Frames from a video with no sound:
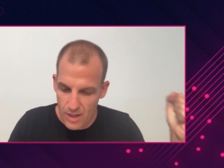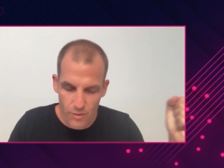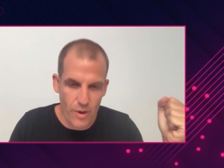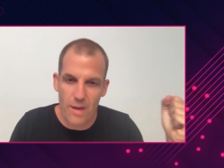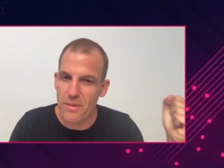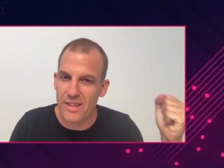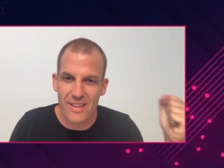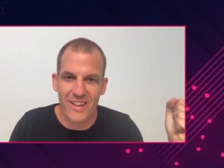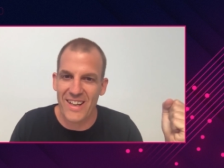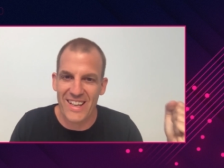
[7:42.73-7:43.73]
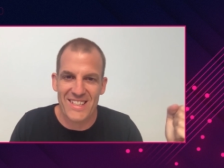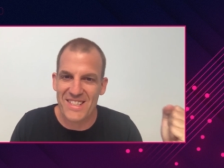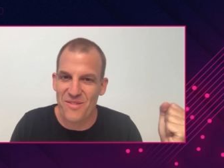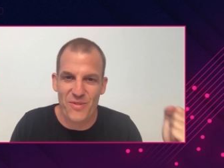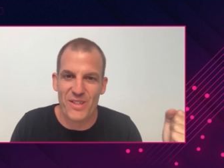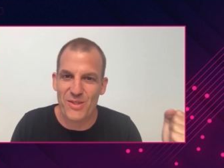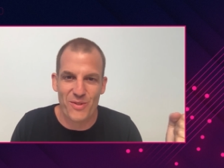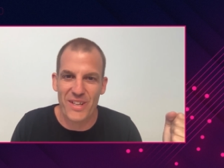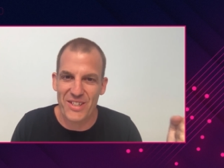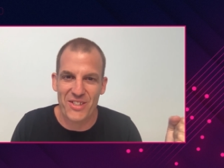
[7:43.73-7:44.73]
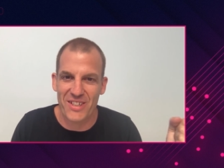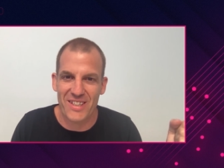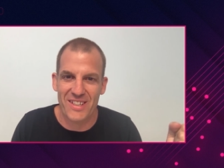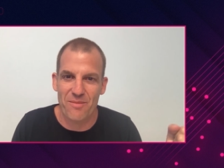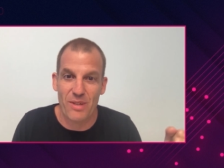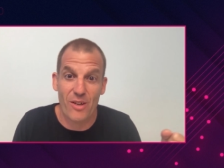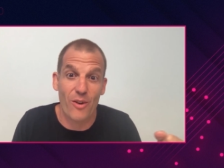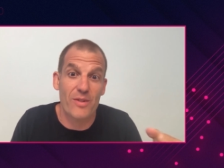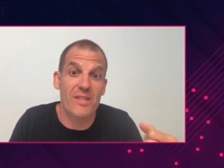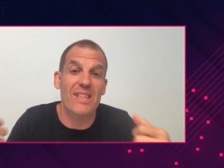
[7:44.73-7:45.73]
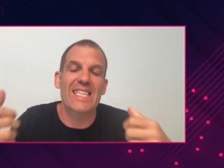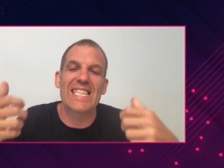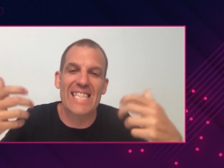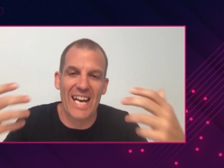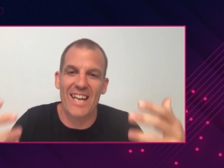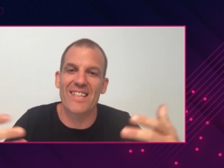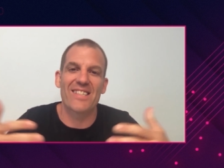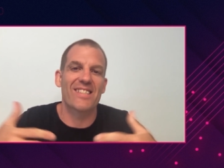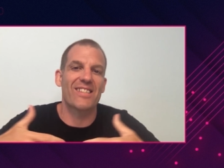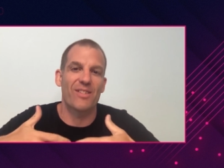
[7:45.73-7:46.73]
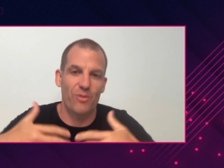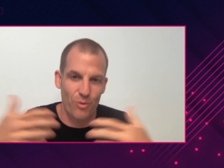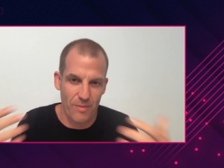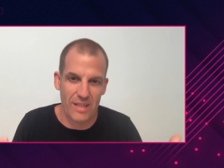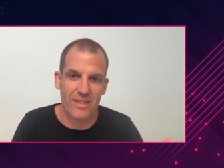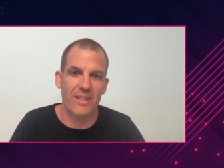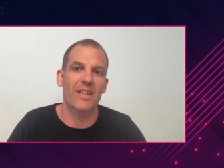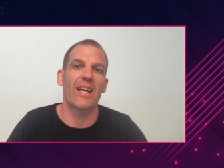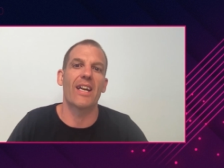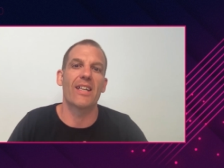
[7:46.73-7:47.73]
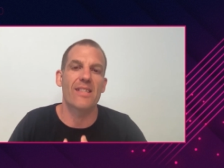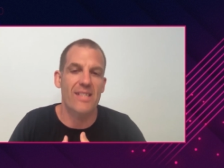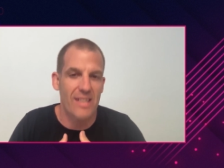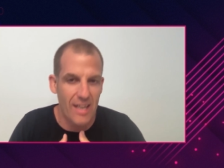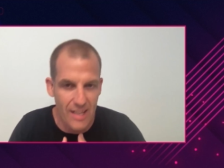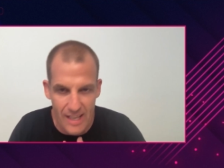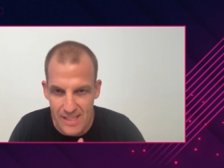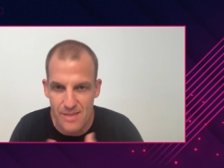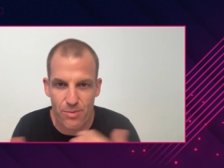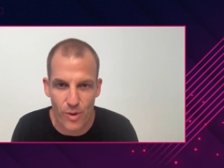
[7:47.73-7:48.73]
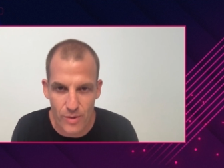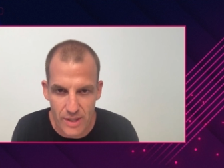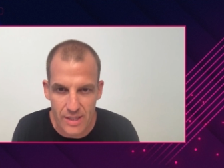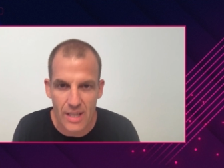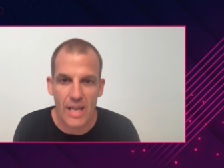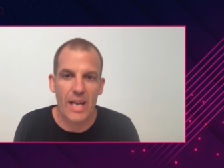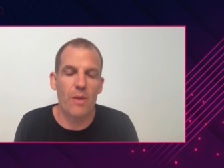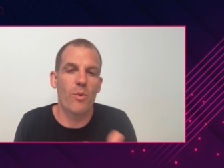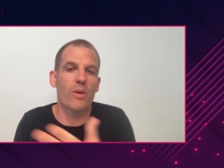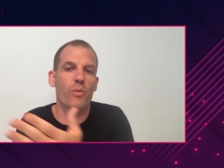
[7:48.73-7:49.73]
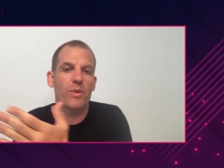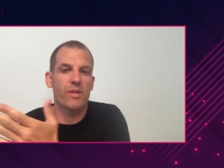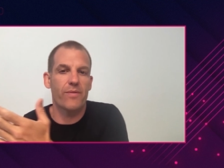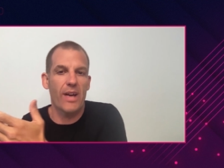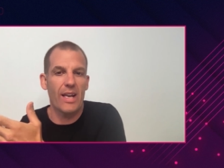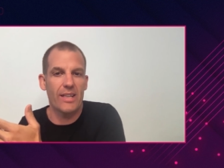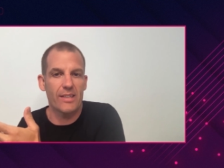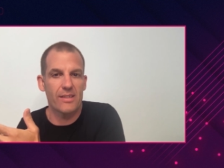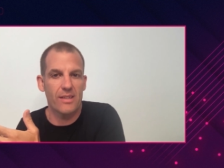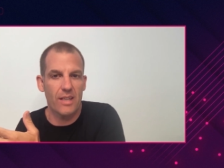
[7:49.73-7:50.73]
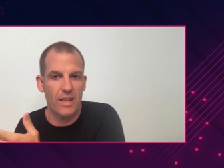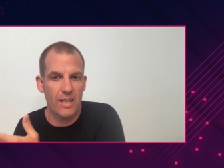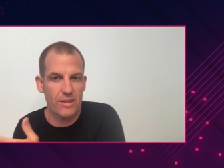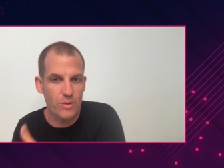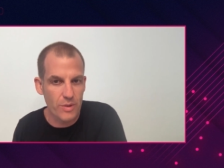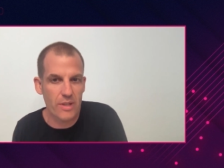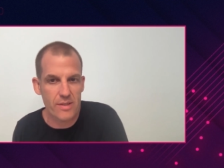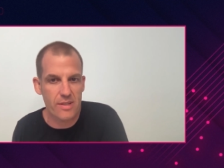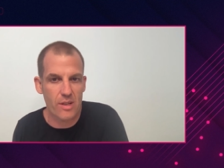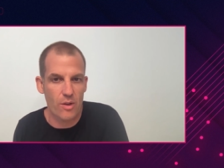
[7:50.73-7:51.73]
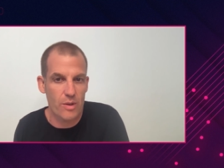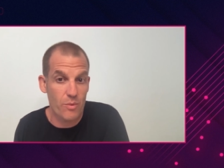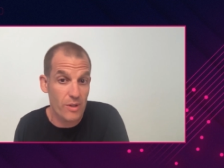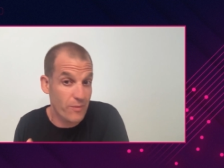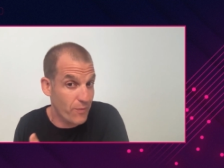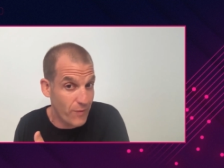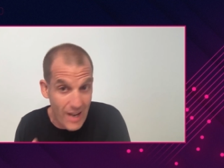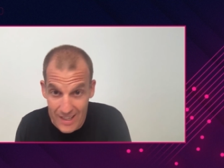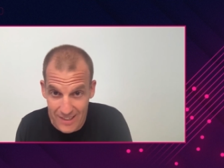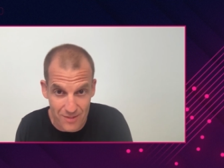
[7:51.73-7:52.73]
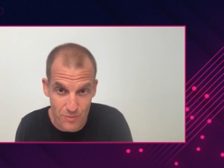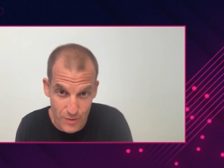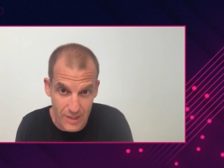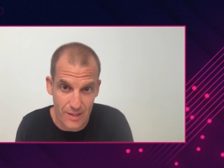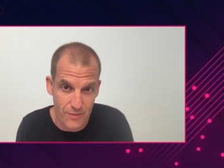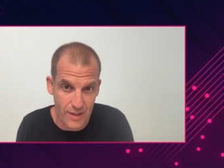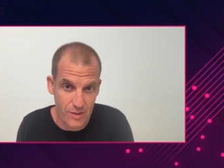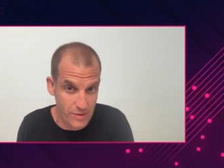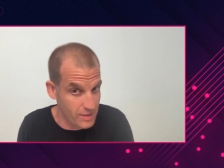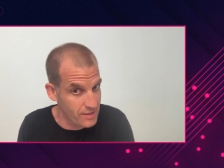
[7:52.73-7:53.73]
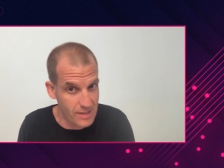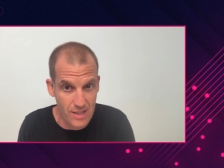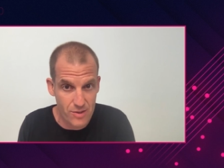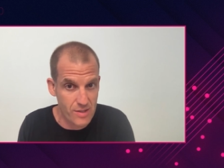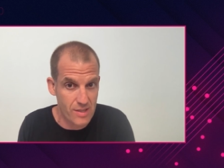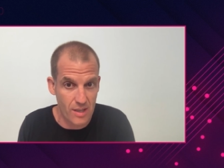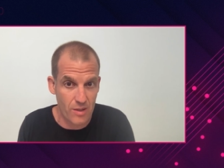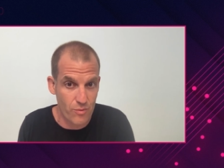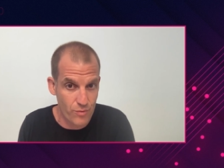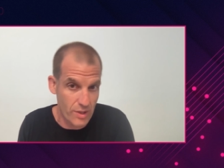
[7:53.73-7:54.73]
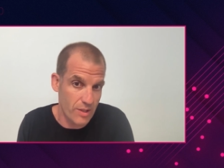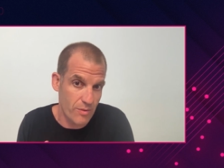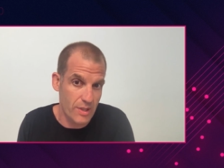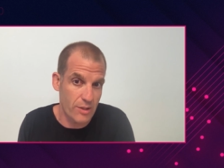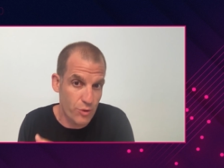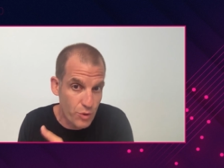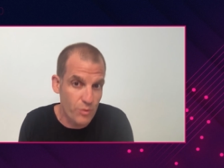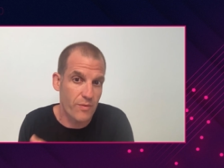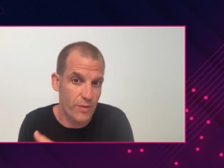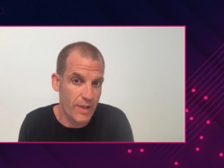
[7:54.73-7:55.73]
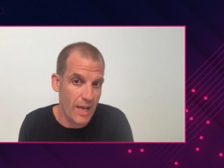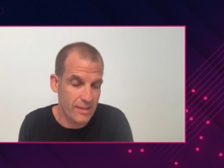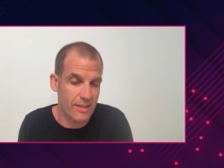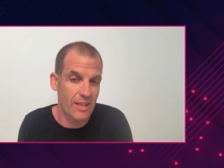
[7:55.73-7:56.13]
grabbing their heads in frustration because size do matter and scale exploded. And what was valid uh, two years ago and worked fine, really fine, because these engines are really, really tuned for that.